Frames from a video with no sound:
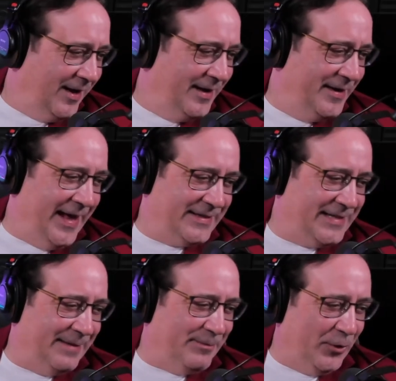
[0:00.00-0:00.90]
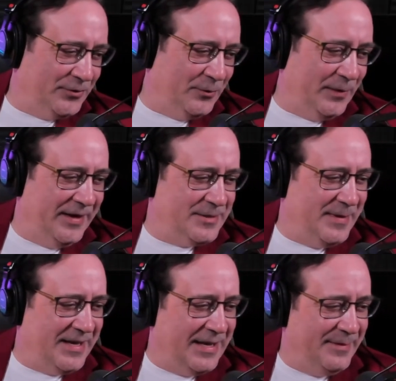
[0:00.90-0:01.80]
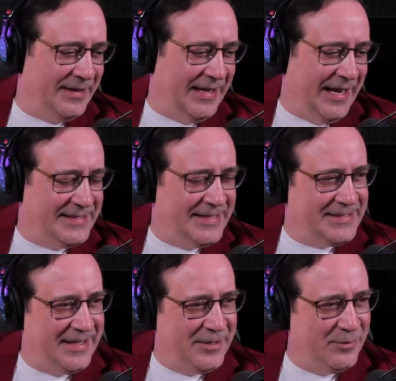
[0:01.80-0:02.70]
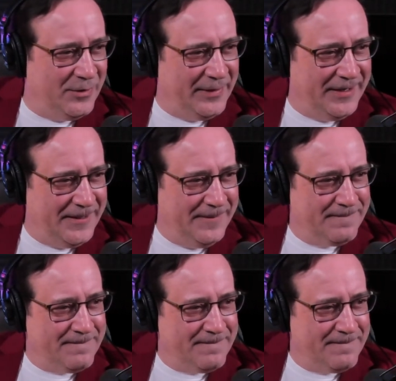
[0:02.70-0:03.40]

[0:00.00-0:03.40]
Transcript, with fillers: Next up, Holt Arena is becoming the ICCU Arena?